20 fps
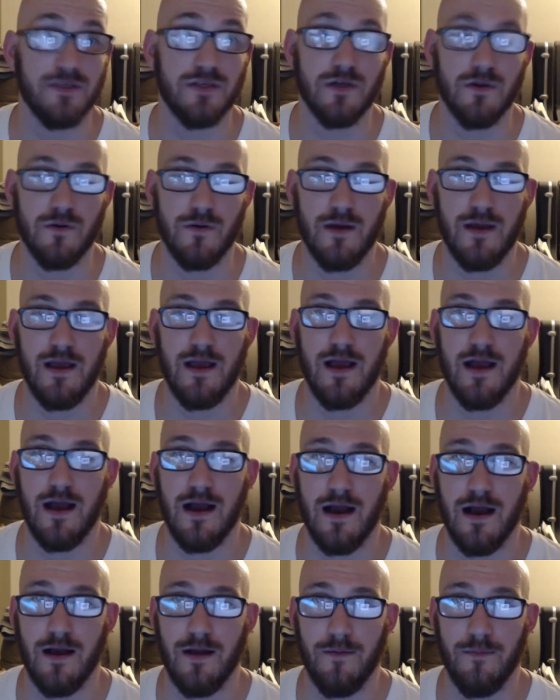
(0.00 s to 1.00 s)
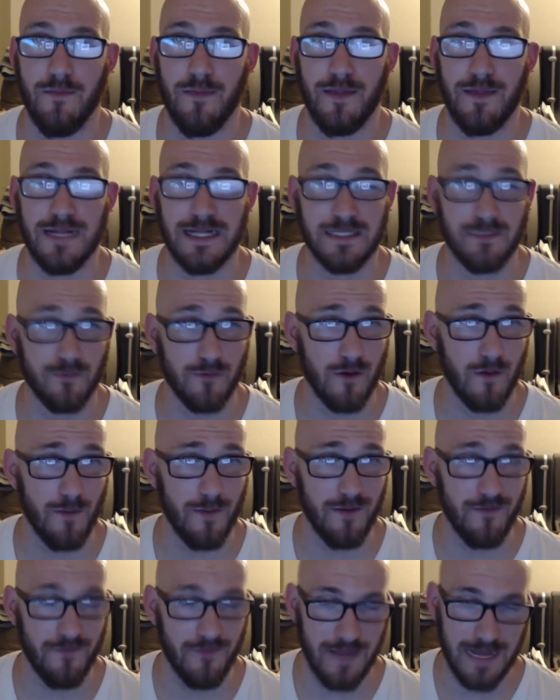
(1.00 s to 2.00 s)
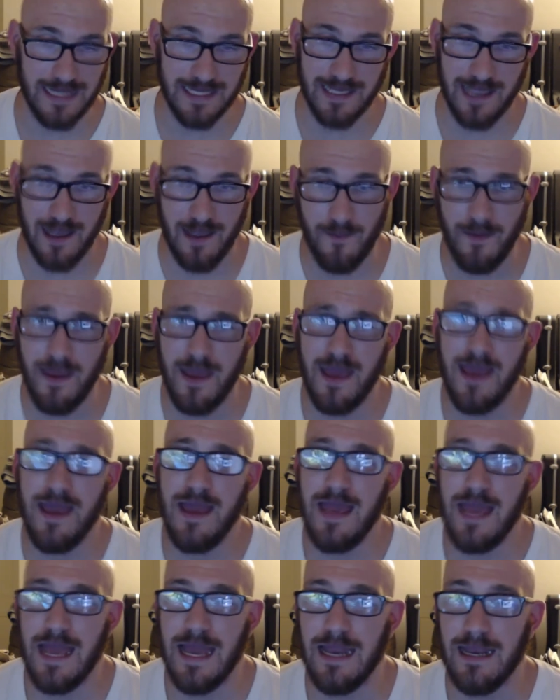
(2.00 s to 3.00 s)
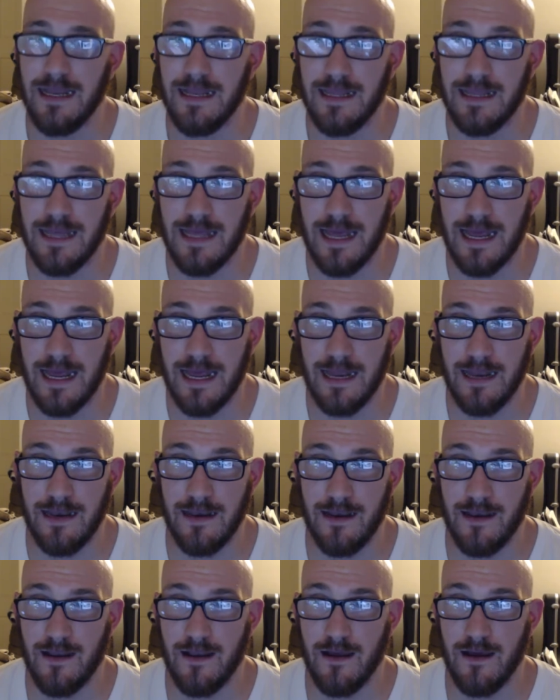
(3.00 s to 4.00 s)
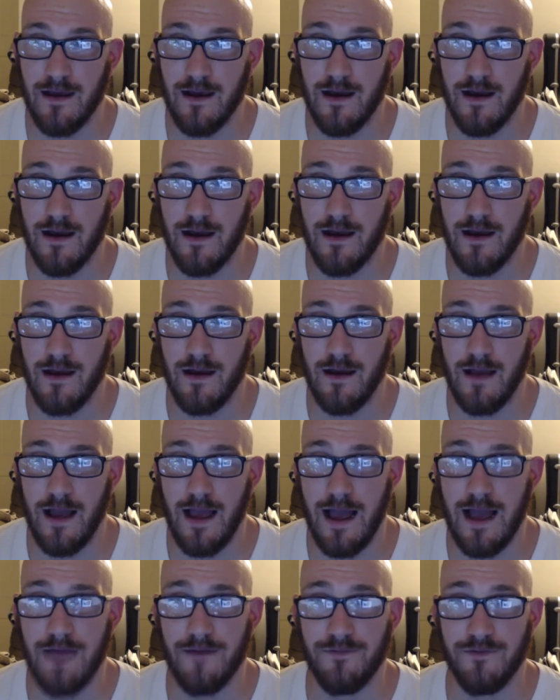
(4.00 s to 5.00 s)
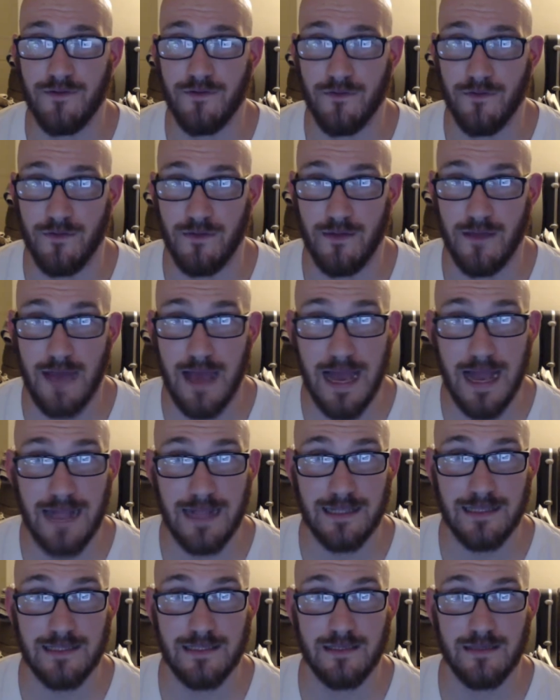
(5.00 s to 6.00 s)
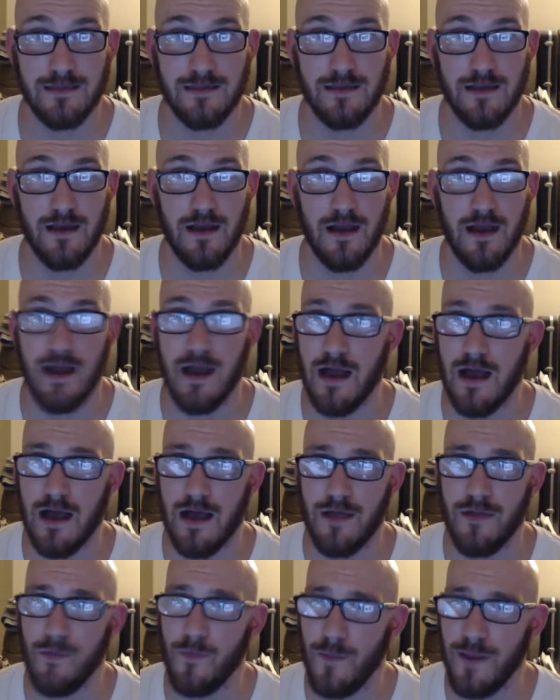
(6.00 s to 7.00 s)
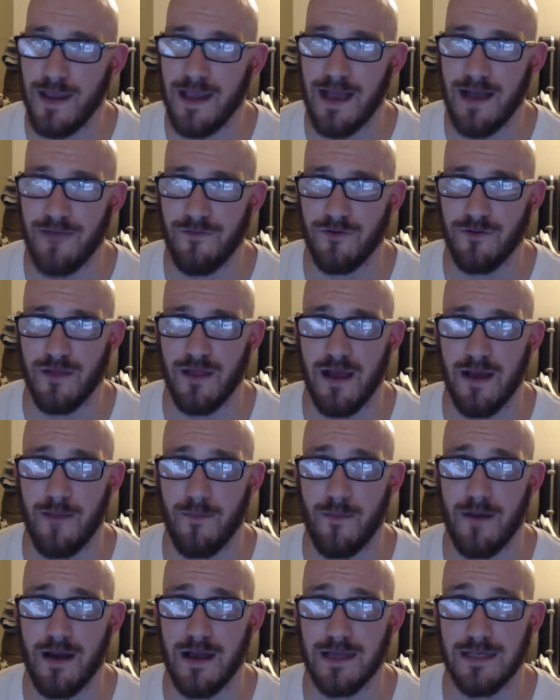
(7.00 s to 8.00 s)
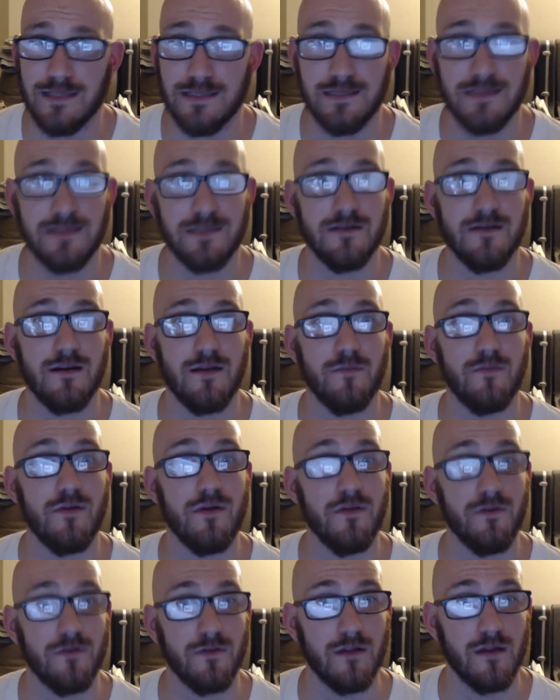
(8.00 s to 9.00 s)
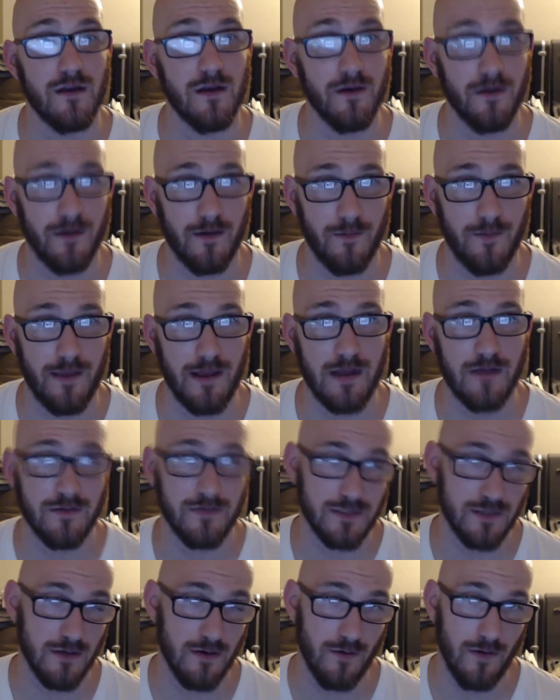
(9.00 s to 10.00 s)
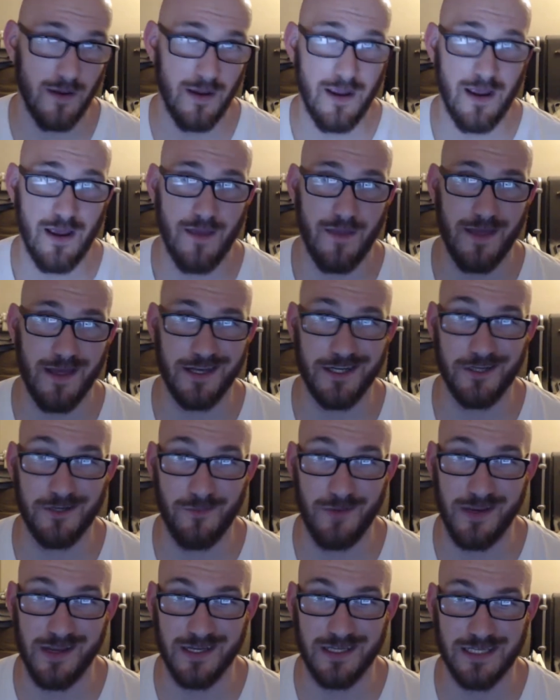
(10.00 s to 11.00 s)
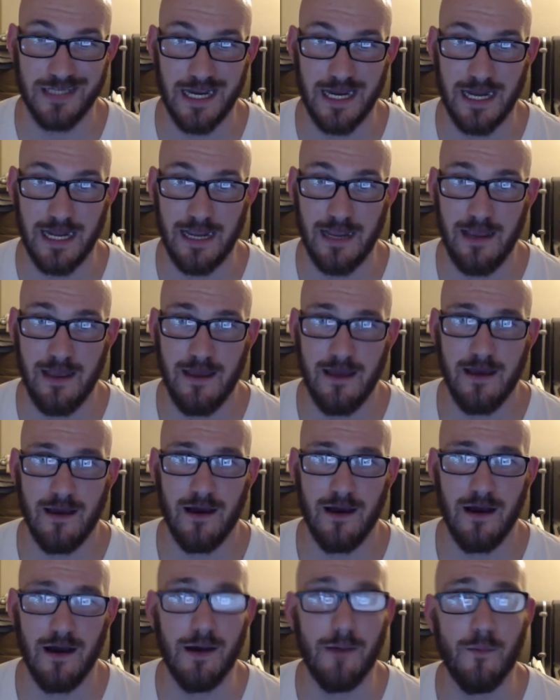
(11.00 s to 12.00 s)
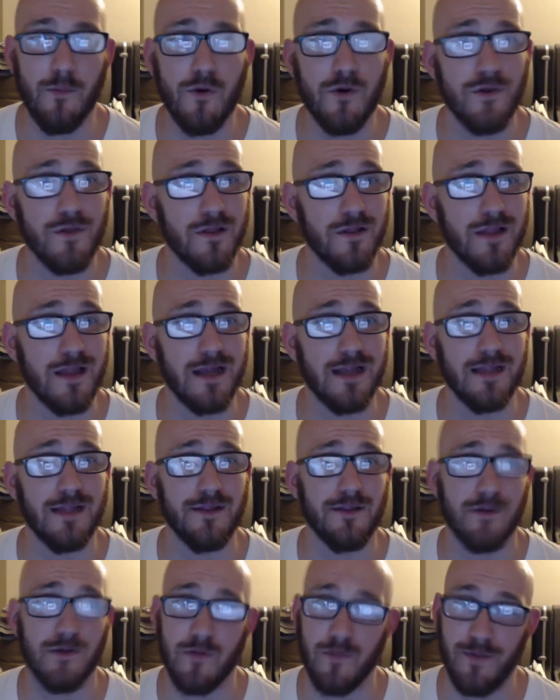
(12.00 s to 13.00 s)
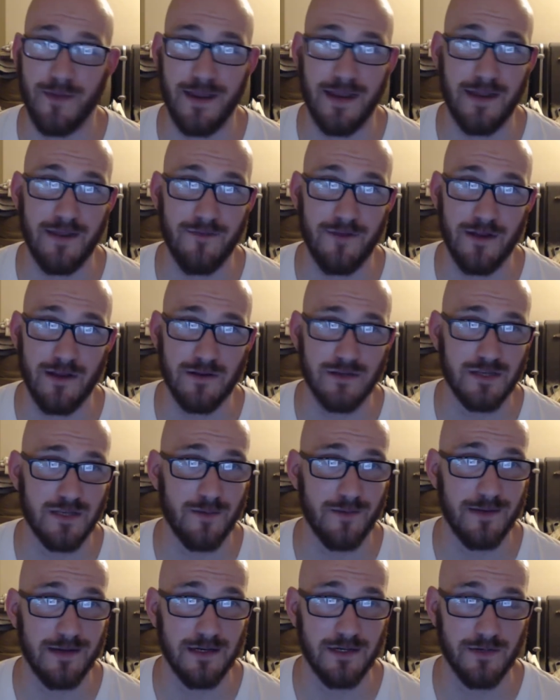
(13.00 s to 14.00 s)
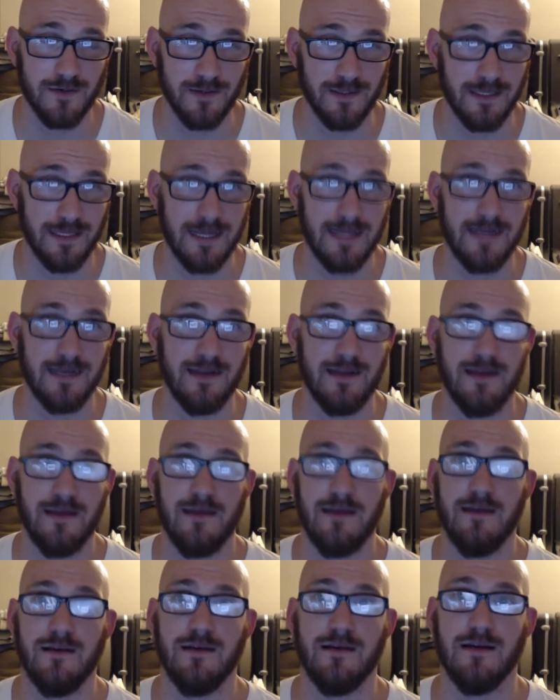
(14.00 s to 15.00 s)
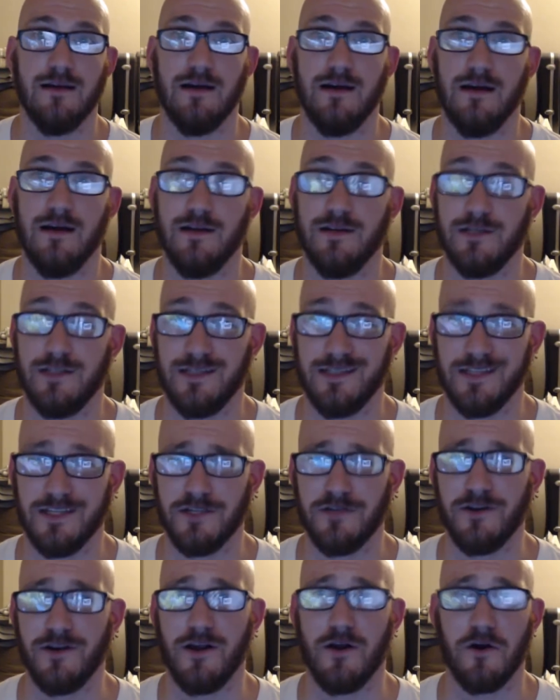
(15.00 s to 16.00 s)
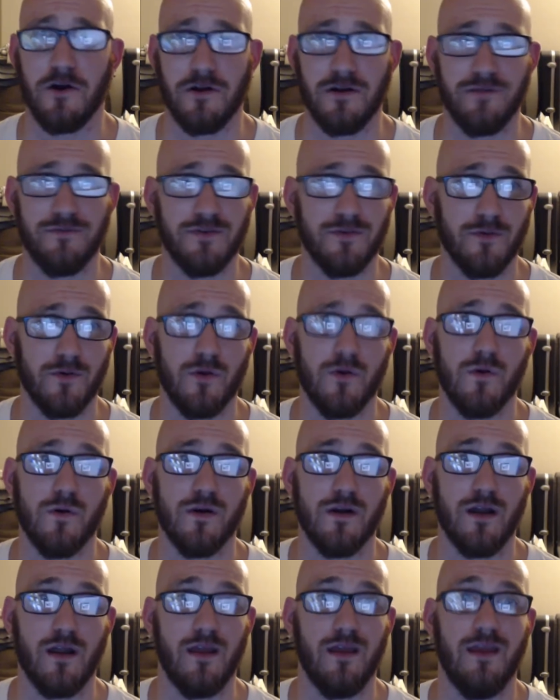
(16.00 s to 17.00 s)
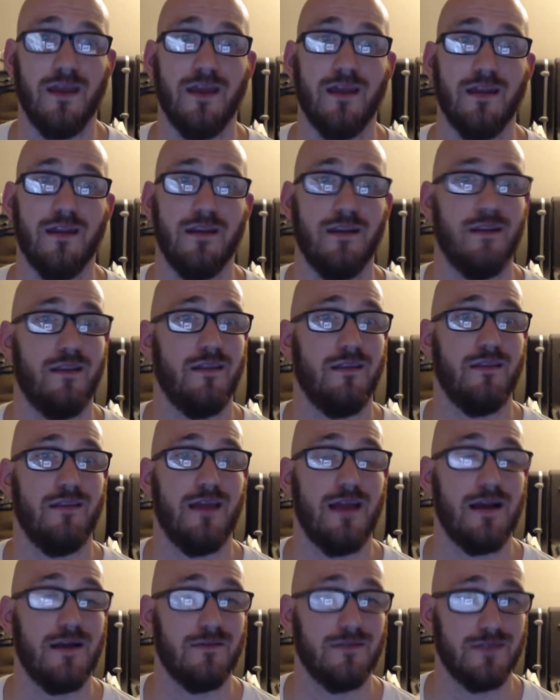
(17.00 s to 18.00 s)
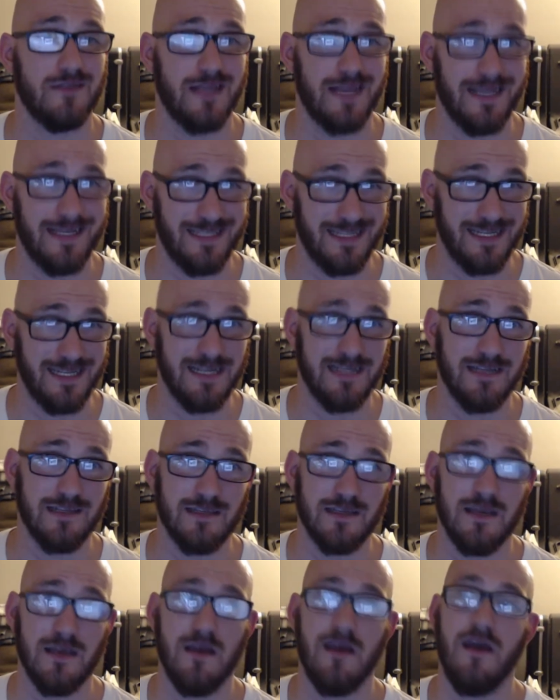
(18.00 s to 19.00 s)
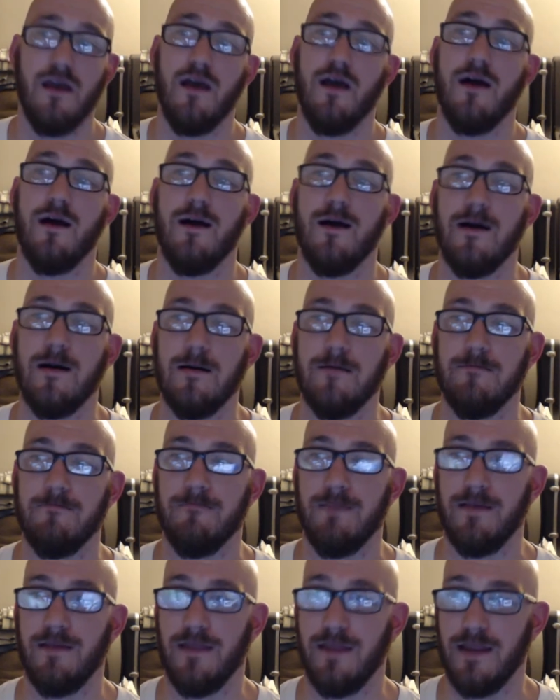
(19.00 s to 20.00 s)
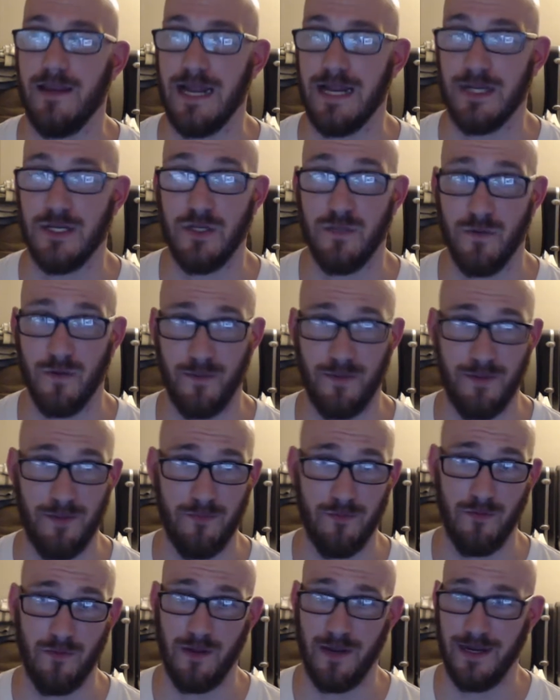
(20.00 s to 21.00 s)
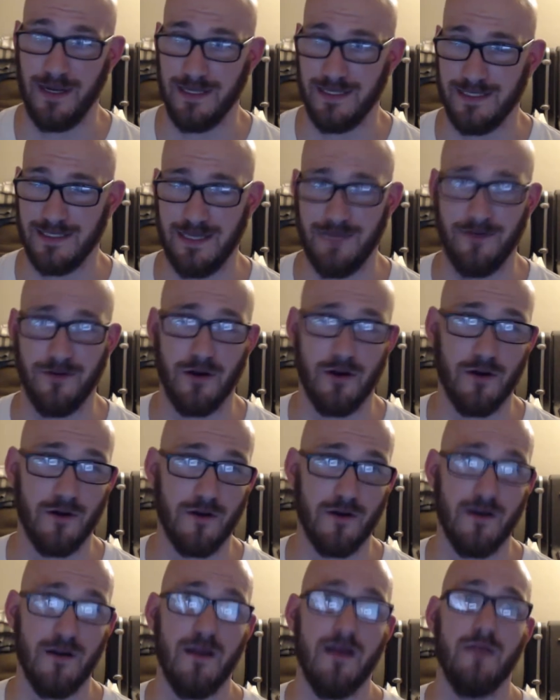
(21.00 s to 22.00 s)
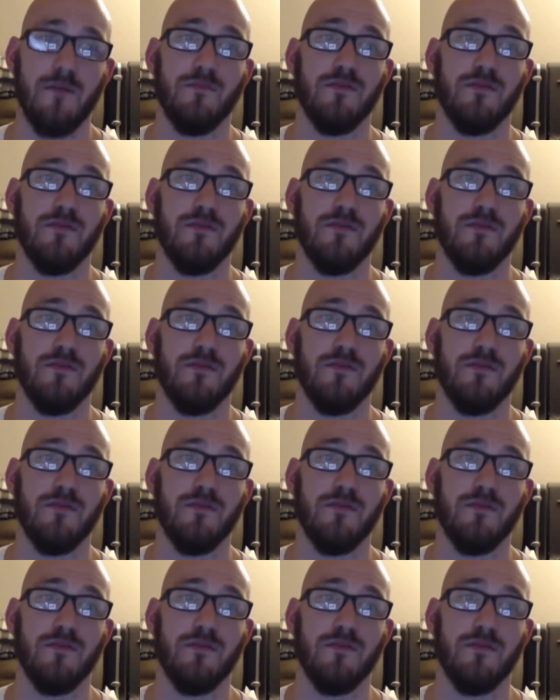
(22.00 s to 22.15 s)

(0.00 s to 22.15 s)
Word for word: So um, that's where I'll be for that time. And then uh, after that, uh, the week after that, my sister and brother-in-law are going to be out. So that should be exciting. Uh, more than likely, there won't be any videos coming out during then, uh, just because it's already hard enough to record in the house as it is. Um, and then add two more people, and it's even harder.